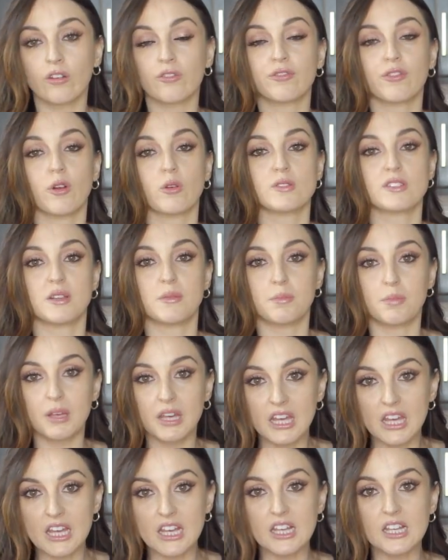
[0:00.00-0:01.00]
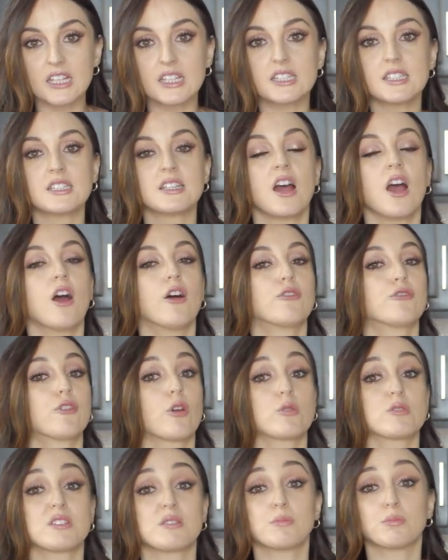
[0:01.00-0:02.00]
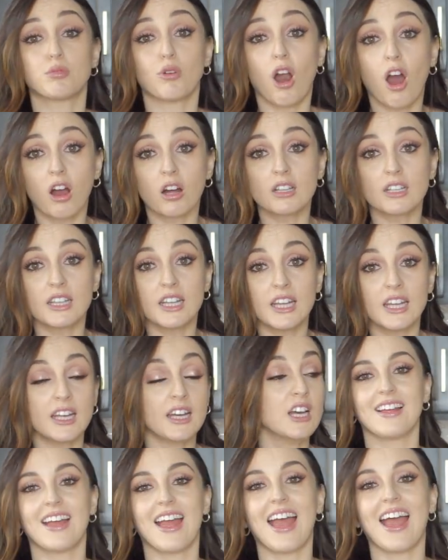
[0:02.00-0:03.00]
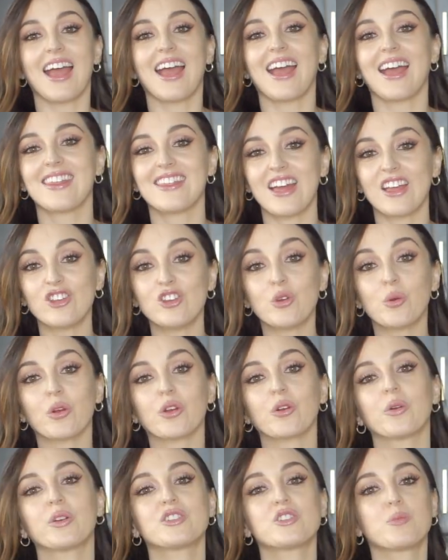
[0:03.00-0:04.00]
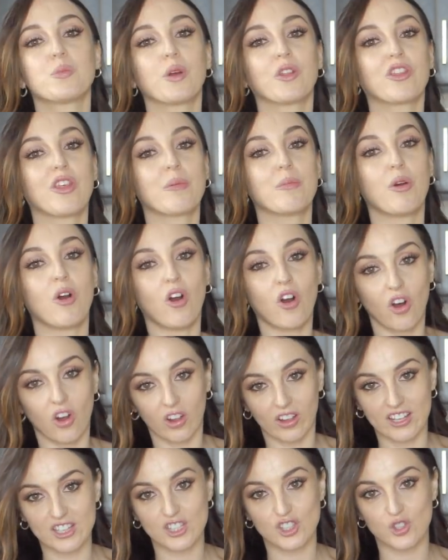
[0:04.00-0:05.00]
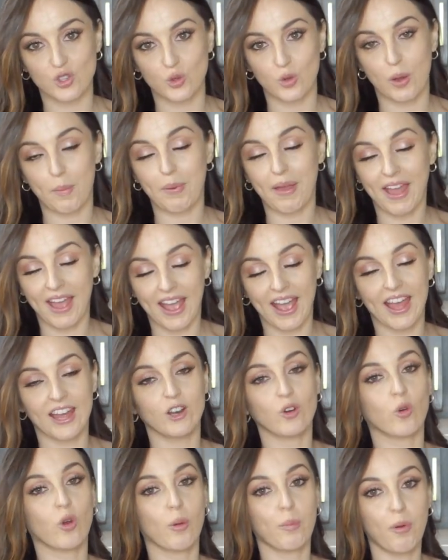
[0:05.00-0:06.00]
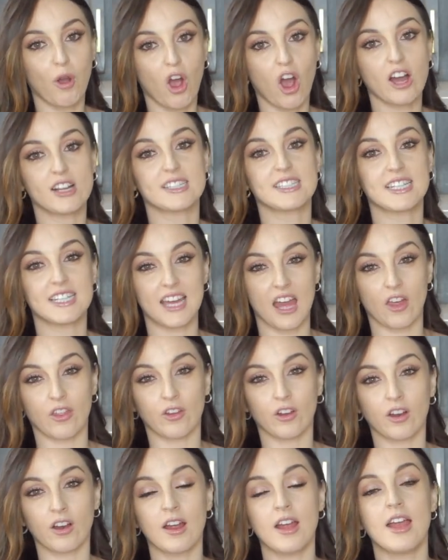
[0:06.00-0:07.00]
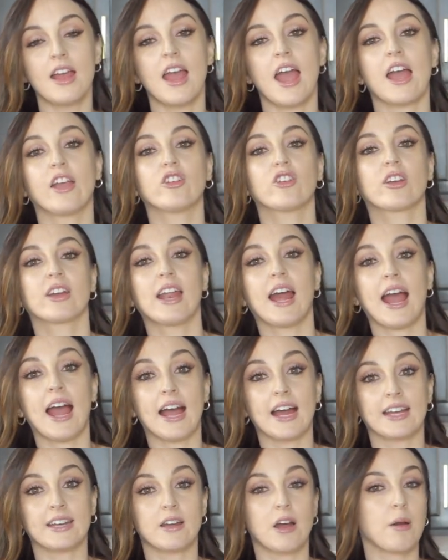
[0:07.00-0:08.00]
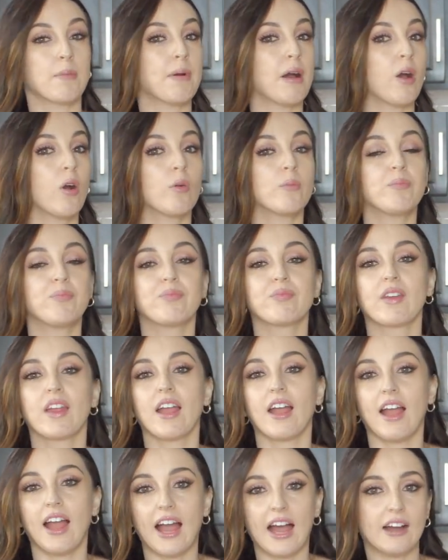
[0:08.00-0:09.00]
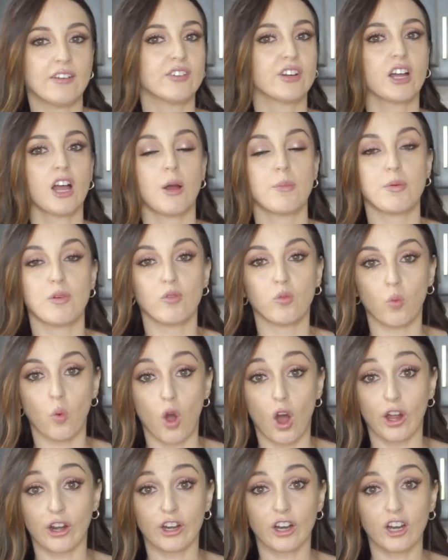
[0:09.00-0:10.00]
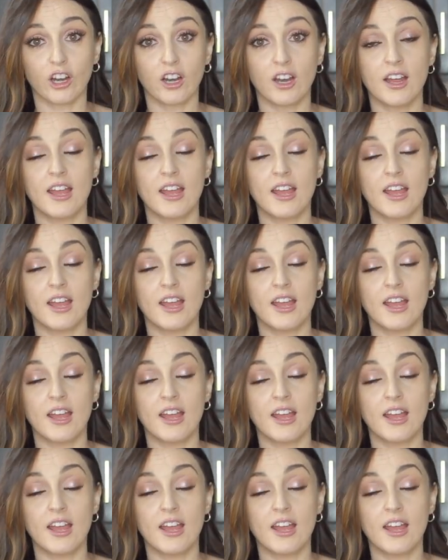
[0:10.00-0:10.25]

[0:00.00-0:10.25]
frozen peas, frozen broccoli. And then you are going to put them all into a pan or a pot together, and you're gonna add about half a cup of water,